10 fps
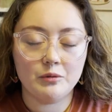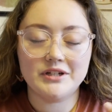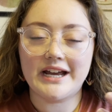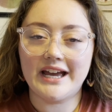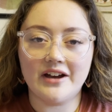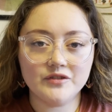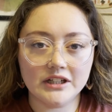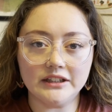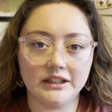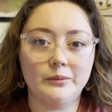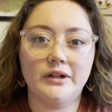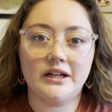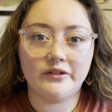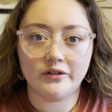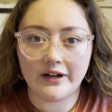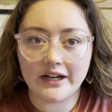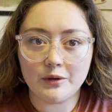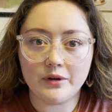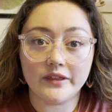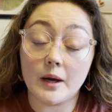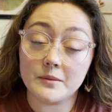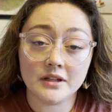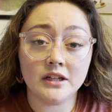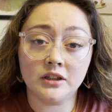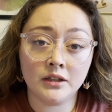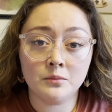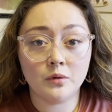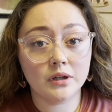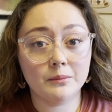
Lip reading: which I have done a little bit of already with Upcycled and More,